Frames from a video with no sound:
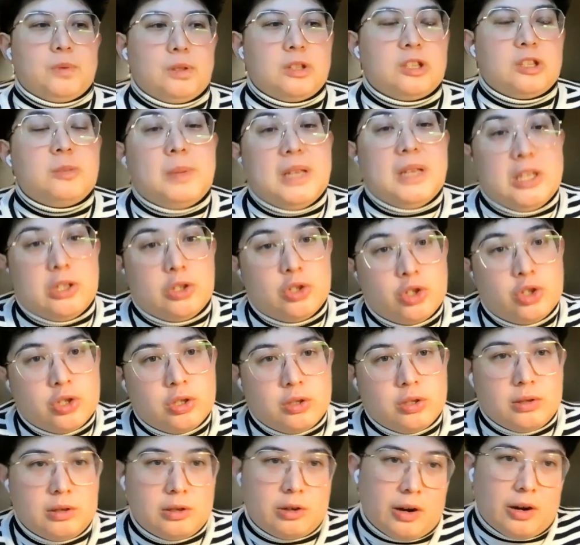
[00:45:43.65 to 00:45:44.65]

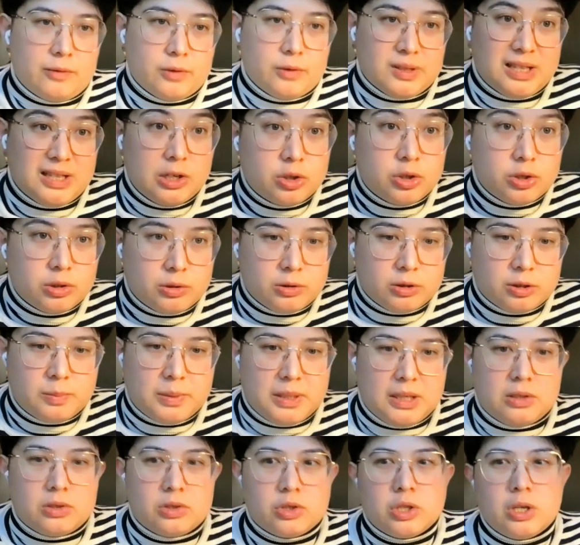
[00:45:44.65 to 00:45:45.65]
speech conversational
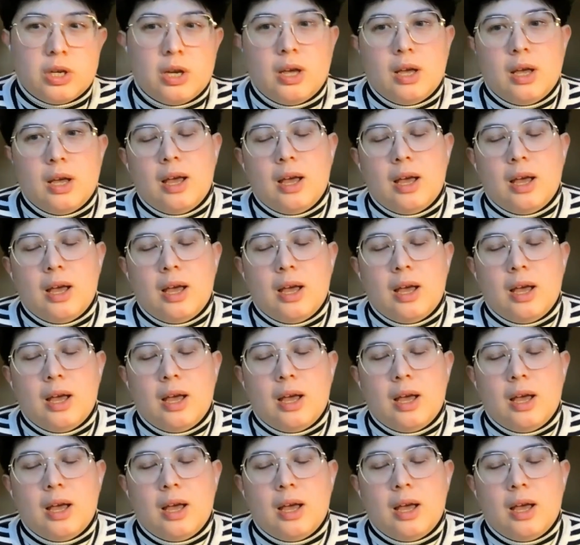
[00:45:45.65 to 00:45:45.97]
speech